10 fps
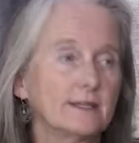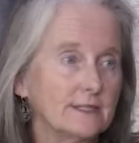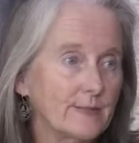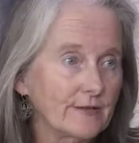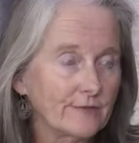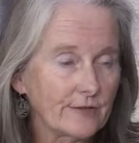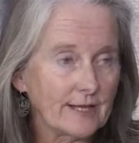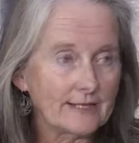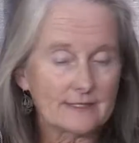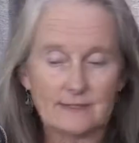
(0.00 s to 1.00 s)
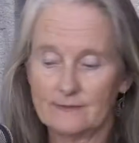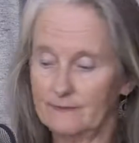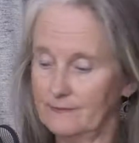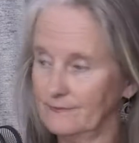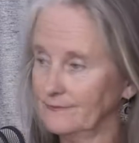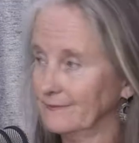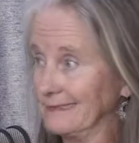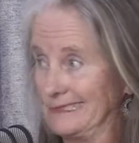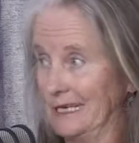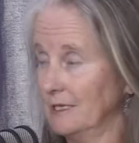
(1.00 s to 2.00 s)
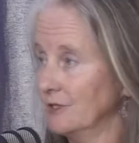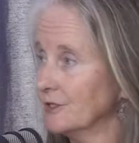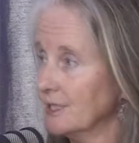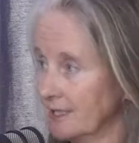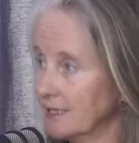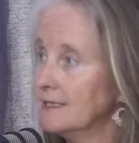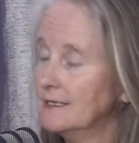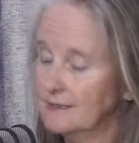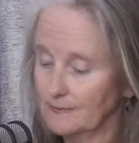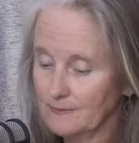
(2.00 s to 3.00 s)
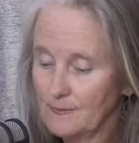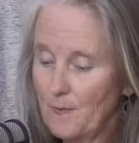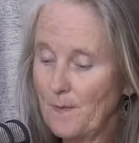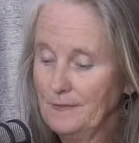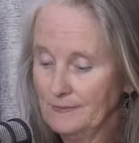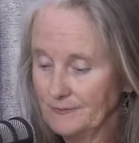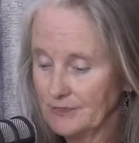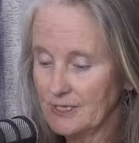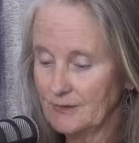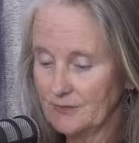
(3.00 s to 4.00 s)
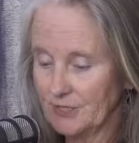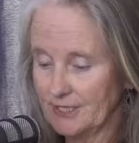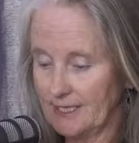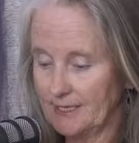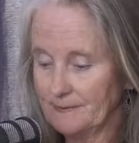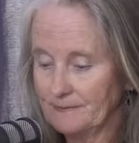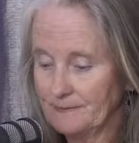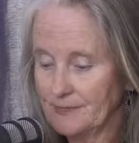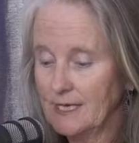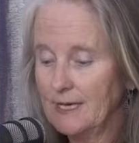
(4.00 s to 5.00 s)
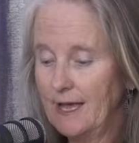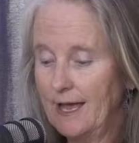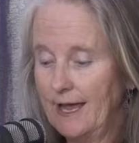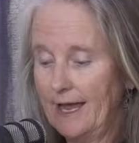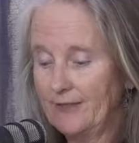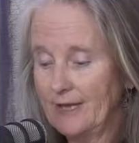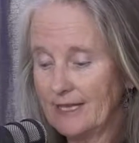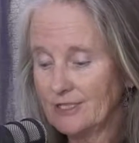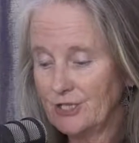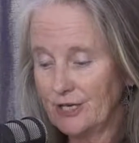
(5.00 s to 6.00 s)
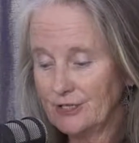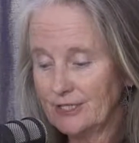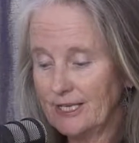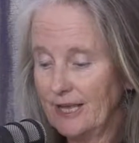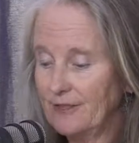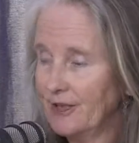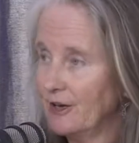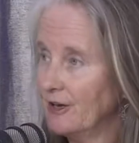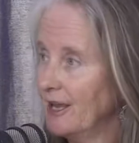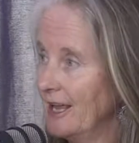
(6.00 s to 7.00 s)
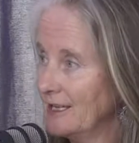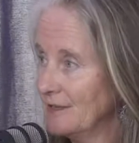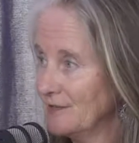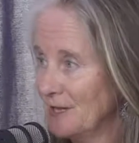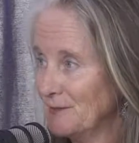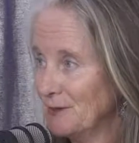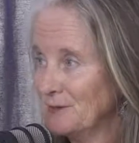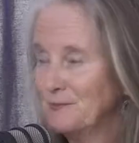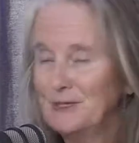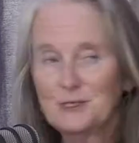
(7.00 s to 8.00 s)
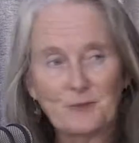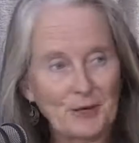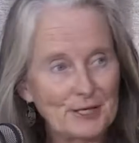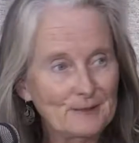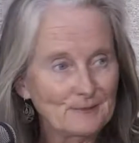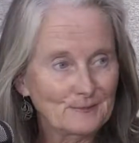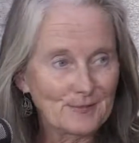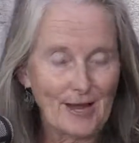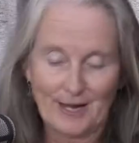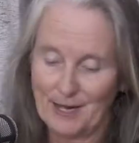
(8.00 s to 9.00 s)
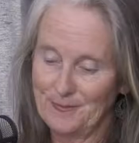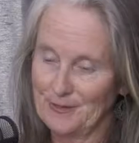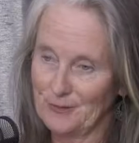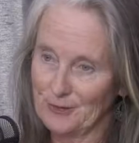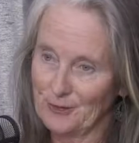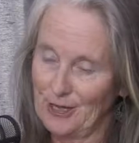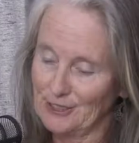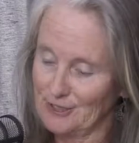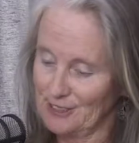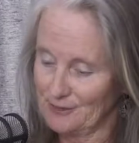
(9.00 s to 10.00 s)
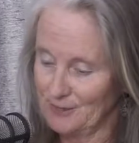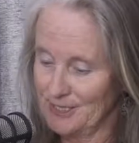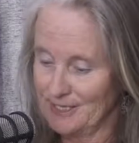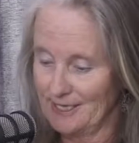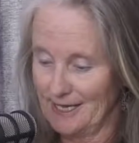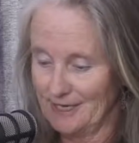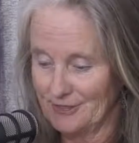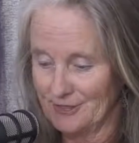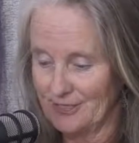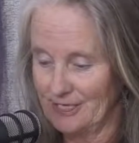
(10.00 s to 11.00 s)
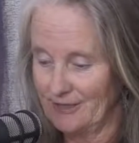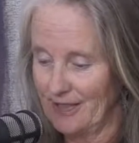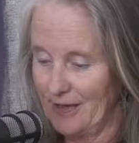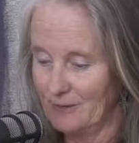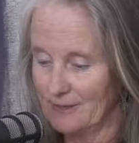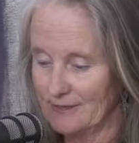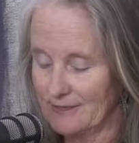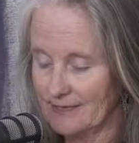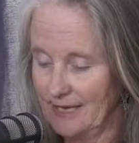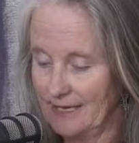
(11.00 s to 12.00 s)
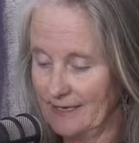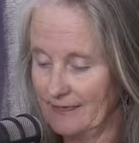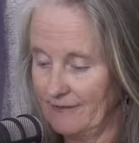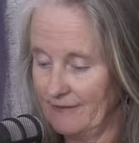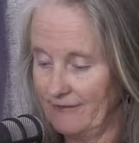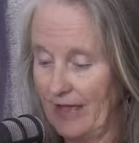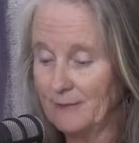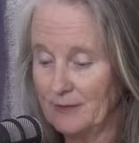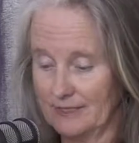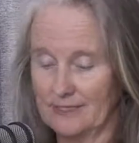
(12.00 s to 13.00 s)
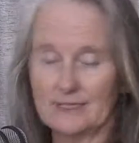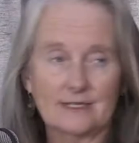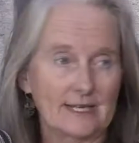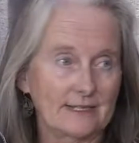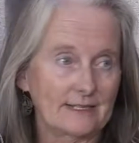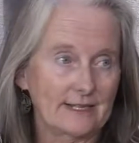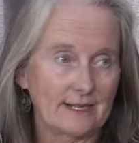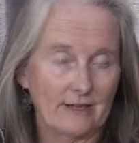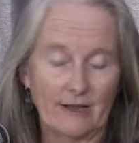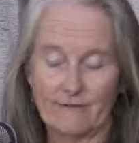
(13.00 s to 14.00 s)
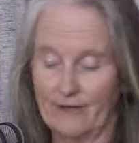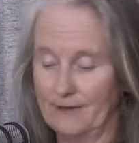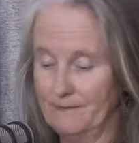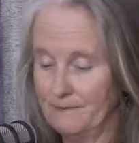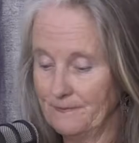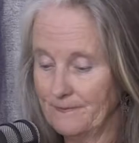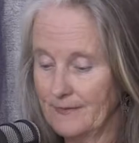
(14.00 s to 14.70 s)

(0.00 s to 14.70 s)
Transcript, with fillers: that it's been for the last 10 years. I yeah, think. That's awesome. That's great. Mm-hmm. Yeah. So it's very exciting. And the next Jenners, they had their end of summer beach party, at Cape Ann Motor Lodge last week, and I understand that was a fabulous success. They had a lot of fun. You